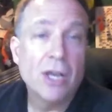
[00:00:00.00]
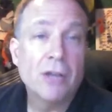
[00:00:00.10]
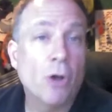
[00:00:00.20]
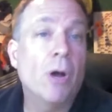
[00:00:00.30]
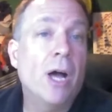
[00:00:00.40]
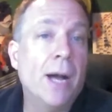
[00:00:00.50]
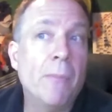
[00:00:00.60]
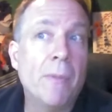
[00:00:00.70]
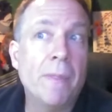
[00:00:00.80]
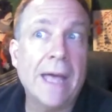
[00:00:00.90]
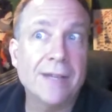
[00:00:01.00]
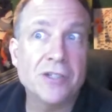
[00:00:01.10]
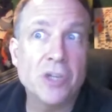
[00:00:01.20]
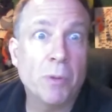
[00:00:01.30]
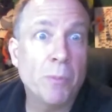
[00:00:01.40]
so um, that's
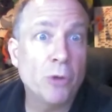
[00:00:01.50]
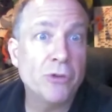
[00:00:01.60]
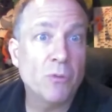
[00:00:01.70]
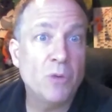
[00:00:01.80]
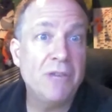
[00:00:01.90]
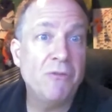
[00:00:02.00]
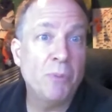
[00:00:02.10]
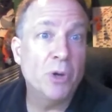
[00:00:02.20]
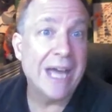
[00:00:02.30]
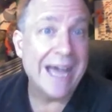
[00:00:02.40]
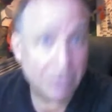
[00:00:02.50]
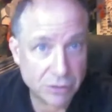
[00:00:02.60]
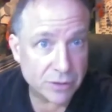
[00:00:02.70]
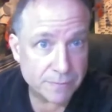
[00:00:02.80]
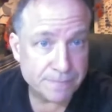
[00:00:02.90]
actually a proposal we've put out
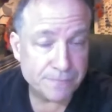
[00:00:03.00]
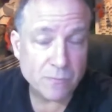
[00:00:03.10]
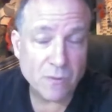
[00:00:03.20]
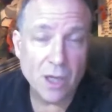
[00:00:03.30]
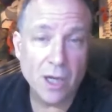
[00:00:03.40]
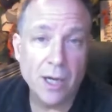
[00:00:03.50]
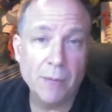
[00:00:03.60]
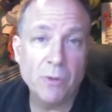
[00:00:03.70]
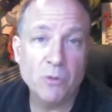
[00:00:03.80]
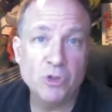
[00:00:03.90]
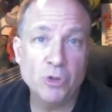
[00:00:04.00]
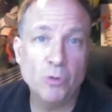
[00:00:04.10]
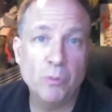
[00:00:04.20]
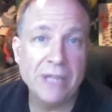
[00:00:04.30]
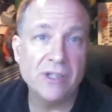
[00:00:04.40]
um, to
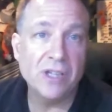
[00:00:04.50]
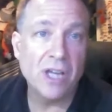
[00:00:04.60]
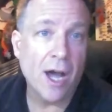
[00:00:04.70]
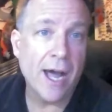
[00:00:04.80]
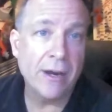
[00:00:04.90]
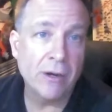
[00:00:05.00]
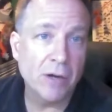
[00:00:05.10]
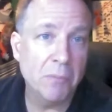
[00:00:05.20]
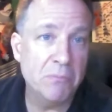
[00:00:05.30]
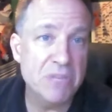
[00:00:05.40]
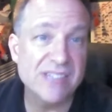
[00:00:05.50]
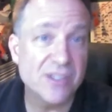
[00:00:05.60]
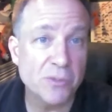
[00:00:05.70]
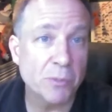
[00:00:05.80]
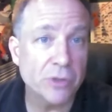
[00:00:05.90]
basically hire a
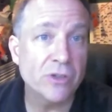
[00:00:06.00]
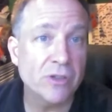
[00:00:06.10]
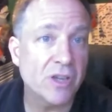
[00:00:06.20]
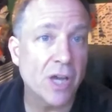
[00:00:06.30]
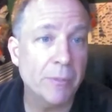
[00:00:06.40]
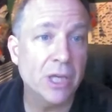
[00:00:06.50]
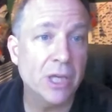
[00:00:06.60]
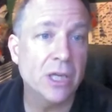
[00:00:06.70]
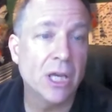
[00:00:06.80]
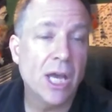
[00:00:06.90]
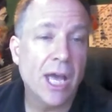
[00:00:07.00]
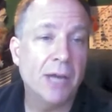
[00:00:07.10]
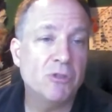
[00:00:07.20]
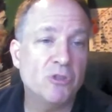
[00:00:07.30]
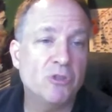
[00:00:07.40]
business person to come in
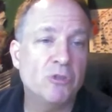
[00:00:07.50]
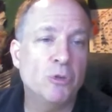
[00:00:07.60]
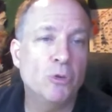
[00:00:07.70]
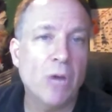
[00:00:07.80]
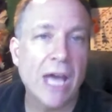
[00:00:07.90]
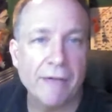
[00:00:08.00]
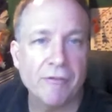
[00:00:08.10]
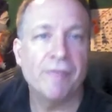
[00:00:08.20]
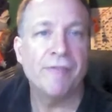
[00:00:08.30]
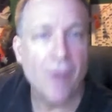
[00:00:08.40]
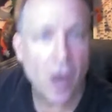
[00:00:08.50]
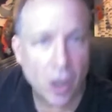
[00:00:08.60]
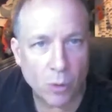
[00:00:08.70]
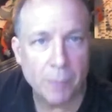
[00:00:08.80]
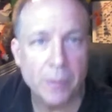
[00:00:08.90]
and just to have a
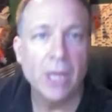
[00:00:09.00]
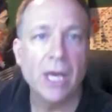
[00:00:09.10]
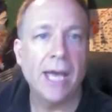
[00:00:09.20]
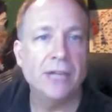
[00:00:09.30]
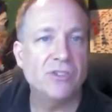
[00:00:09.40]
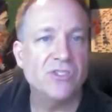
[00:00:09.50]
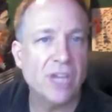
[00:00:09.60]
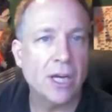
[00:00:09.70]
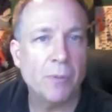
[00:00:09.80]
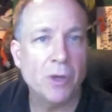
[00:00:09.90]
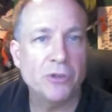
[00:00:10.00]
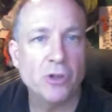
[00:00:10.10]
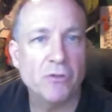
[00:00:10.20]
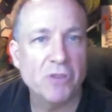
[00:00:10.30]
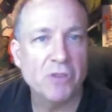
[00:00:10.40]
follow up and to set up sort
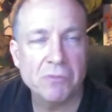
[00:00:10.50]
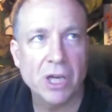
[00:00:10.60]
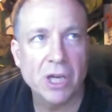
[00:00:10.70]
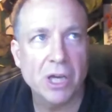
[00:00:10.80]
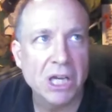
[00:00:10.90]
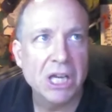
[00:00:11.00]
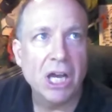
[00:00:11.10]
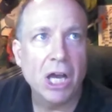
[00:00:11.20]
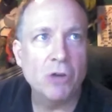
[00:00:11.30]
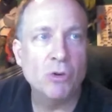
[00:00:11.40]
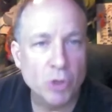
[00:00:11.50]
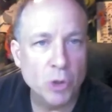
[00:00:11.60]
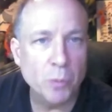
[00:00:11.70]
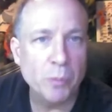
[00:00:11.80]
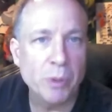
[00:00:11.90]
of a, a, a
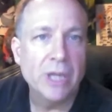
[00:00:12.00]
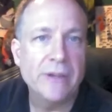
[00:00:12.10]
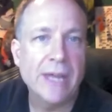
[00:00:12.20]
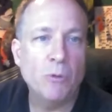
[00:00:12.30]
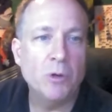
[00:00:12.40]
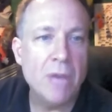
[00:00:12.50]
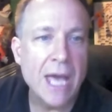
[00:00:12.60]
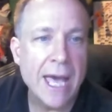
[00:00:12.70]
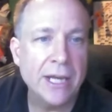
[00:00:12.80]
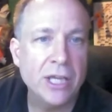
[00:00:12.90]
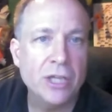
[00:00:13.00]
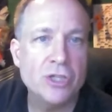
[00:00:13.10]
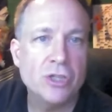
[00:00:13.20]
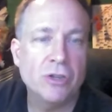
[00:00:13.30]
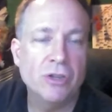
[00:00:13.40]
group that would
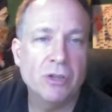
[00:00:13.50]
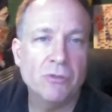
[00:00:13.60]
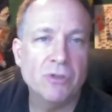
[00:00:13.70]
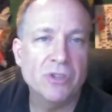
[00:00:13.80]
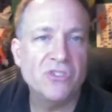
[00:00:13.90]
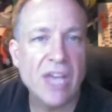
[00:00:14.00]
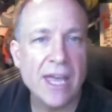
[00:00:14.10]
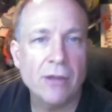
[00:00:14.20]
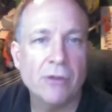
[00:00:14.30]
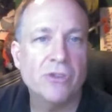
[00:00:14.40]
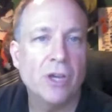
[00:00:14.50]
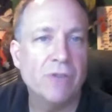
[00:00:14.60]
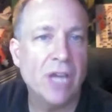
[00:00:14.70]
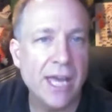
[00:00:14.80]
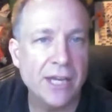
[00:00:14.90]
manage the, the sales of
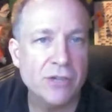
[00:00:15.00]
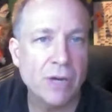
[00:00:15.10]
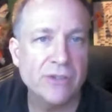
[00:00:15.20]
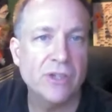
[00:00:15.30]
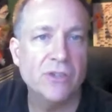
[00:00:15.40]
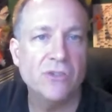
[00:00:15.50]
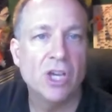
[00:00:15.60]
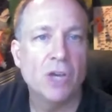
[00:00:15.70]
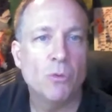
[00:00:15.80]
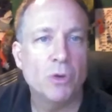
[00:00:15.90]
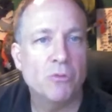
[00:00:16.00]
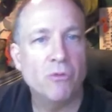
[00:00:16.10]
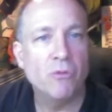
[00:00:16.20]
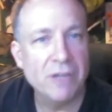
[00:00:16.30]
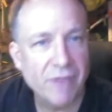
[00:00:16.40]
the headdresses with
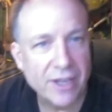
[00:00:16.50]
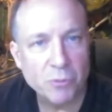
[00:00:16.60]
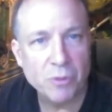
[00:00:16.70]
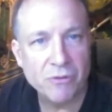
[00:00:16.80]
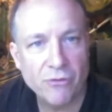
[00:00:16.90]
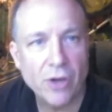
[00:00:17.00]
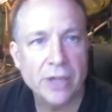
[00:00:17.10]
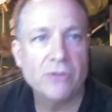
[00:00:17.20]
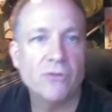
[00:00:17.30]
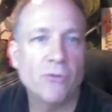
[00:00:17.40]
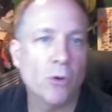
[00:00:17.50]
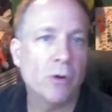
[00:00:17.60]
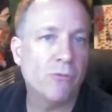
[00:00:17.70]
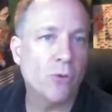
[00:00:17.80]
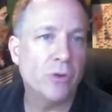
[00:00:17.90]
reinvestment funds
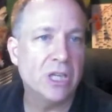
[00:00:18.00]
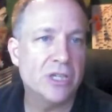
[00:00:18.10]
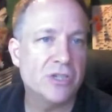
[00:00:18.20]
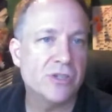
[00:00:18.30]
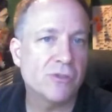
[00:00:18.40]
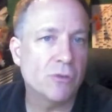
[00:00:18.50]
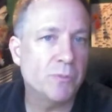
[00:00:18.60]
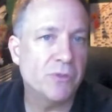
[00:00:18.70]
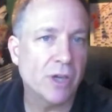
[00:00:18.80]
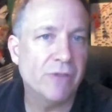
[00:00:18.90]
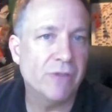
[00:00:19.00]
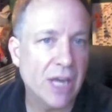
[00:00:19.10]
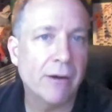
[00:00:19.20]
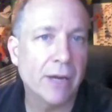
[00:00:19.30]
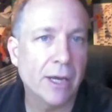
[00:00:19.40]
for, for the indigenous groups of the
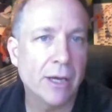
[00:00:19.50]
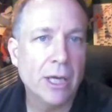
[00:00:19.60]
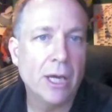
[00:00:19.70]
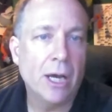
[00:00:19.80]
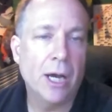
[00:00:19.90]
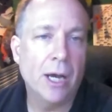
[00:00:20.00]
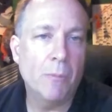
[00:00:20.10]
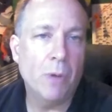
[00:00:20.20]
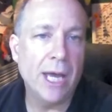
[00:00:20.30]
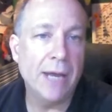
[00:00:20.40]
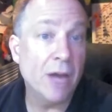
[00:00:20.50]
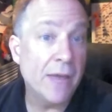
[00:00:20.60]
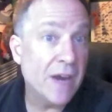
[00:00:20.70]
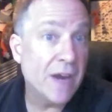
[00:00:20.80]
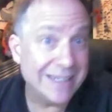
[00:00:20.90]
area. Um, and,
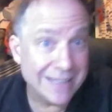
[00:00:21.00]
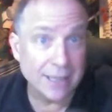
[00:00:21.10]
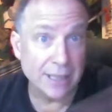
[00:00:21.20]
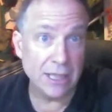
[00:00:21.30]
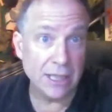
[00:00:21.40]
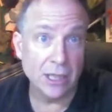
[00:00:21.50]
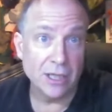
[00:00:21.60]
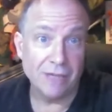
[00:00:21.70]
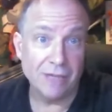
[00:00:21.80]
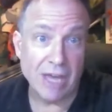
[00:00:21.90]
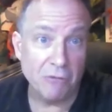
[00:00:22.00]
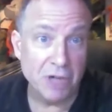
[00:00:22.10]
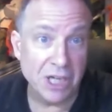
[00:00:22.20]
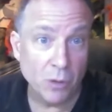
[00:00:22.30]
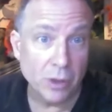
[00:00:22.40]
and then ideally, if that
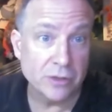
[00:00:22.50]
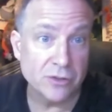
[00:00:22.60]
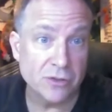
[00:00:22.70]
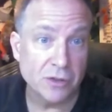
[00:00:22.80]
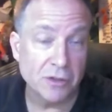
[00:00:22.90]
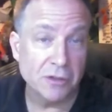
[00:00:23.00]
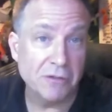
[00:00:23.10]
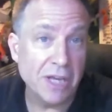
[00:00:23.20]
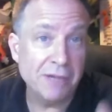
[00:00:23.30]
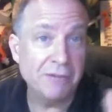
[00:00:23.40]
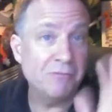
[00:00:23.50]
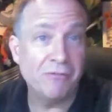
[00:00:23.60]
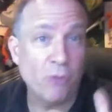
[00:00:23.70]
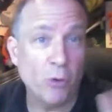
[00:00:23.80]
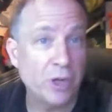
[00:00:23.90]
really works, then in
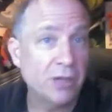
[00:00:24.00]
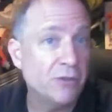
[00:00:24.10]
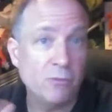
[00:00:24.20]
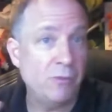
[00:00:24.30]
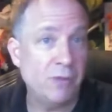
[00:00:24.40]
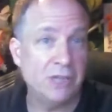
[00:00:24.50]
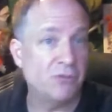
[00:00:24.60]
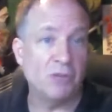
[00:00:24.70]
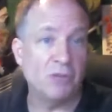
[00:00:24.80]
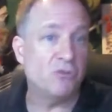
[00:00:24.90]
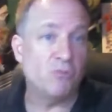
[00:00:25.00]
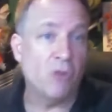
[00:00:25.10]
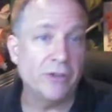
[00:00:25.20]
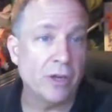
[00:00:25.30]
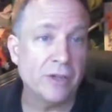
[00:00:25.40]
four years it's it
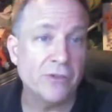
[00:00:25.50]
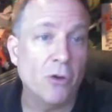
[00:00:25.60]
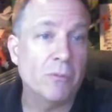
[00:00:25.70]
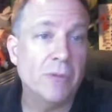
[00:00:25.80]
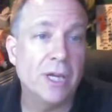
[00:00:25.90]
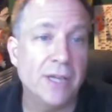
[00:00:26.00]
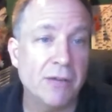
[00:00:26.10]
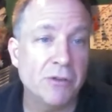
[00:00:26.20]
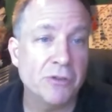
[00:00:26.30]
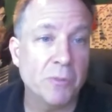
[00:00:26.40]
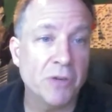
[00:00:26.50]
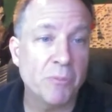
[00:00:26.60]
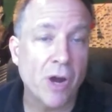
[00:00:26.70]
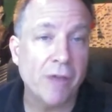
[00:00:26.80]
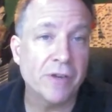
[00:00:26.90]
runs on its own and they, there's a bit of
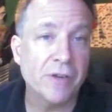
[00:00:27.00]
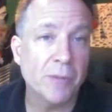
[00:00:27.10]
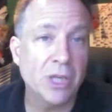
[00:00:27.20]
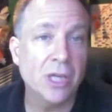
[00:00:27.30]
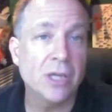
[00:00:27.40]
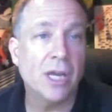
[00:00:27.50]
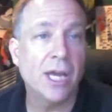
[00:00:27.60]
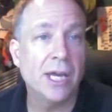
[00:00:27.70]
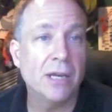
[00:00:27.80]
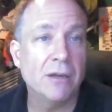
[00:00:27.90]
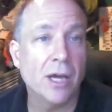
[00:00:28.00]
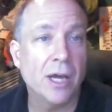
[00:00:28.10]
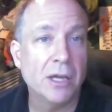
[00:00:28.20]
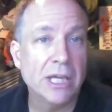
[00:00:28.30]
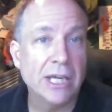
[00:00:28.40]
profit coming in and uh,
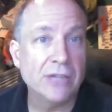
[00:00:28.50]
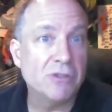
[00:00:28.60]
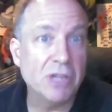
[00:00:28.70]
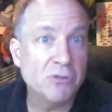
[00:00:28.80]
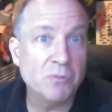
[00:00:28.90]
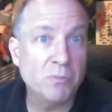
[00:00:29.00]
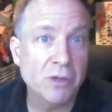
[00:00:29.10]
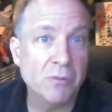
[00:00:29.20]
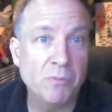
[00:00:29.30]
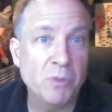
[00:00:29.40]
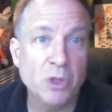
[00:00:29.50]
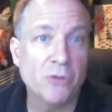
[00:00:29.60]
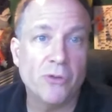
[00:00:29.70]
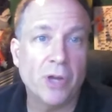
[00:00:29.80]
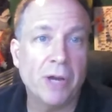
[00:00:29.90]
it's it's they're
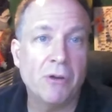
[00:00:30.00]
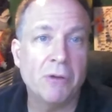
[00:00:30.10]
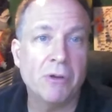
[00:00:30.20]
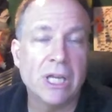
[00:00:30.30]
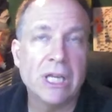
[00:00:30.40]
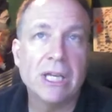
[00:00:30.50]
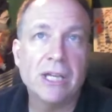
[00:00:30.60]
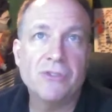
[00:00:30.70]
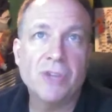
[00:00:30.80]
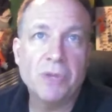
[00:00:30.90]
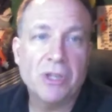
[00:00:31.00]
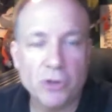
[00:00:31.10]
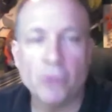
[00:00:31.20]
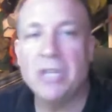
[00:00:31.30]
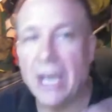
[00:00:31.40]
beautiful I, I, something
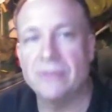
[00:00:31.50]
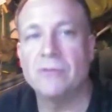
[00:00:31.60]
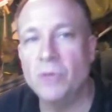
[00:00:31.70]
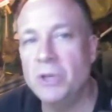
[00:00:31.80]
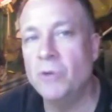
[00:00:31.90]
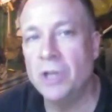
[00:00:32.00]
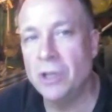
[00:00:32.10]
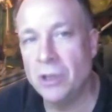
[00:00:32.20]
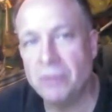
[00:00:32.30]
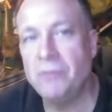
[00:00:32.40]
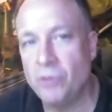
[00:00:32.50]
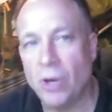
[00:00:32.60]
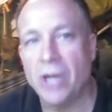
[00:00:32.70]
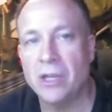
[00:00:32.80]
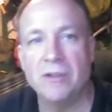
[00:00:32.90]
so yes we will
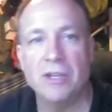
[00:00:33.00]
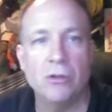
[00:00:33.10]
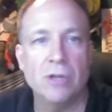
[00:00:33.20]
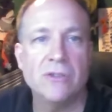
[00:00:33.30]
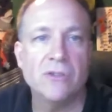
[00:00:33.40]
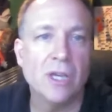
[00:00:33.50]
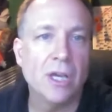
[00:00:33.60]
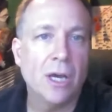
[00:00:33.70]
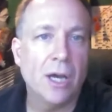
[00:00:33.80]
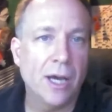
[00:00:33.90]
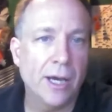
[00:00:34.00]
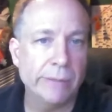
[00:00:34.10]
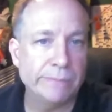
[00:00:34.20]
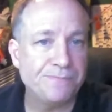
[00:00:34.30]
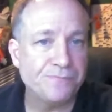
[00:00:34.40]
try to continue this
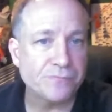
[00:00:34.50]
um,